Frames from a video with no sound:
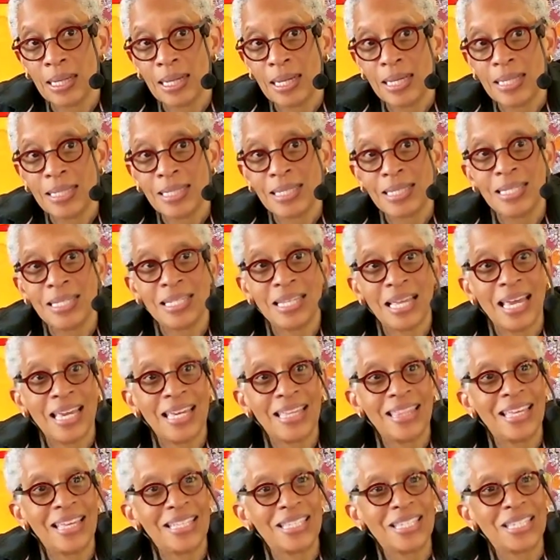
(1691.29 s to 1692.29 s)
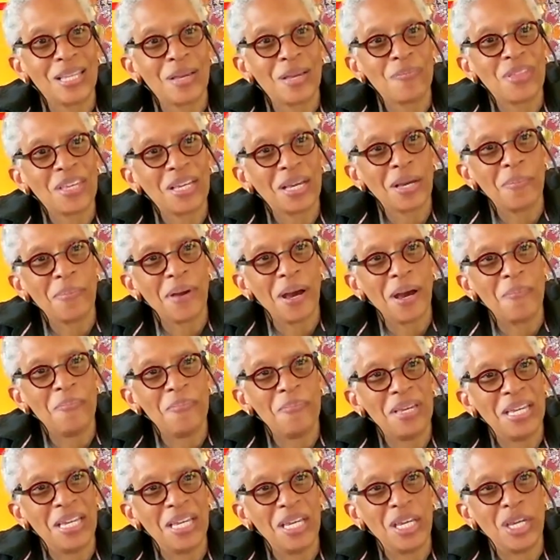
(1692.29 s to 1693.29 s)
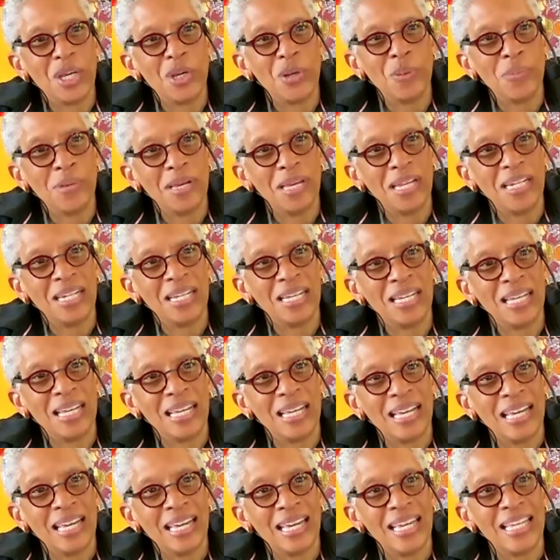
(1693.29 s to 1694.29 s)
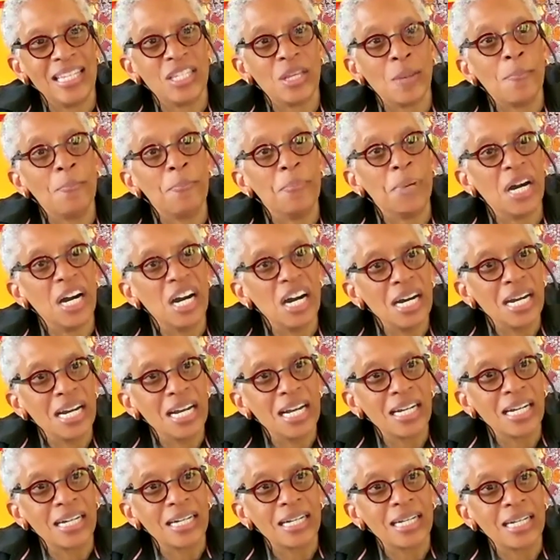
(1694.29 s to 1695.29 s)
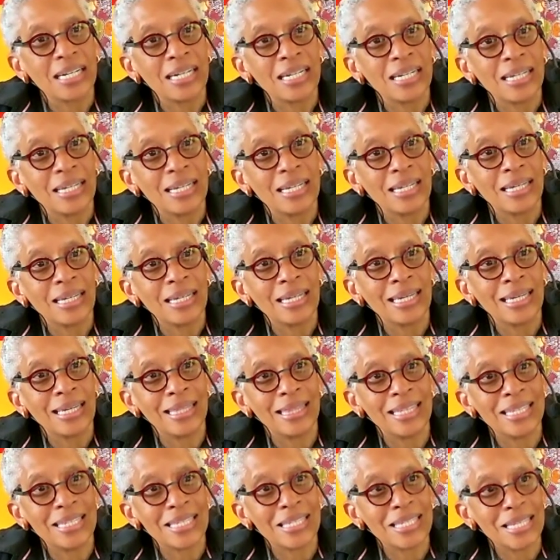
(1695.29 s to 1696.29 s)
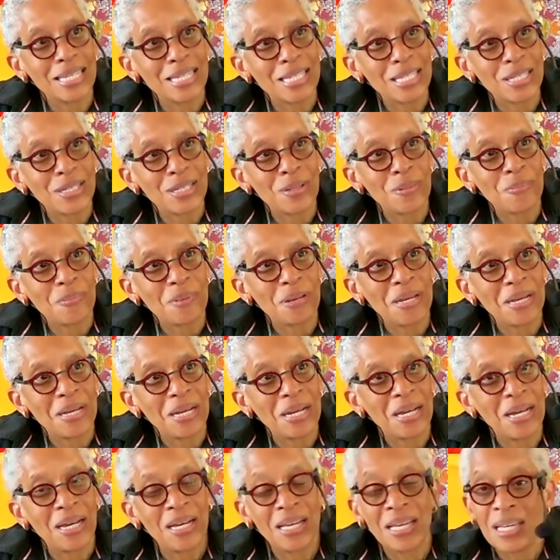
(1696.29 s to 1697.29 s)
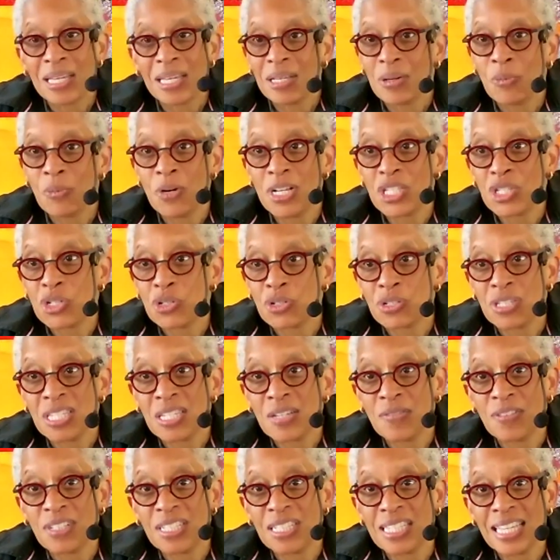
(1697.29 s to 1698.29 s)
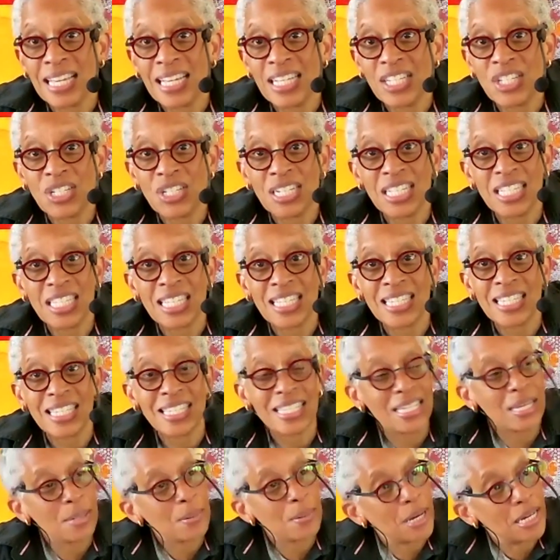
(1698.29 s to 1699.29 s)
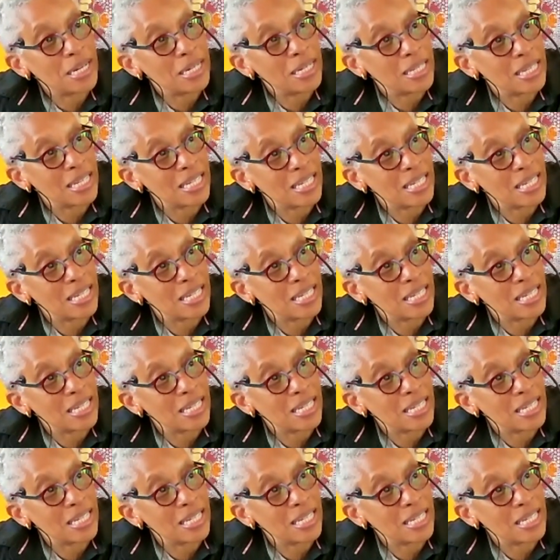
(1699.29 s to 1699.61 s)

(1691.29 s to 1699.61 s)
To say that something about being human is a bug in the system, Western civilization is a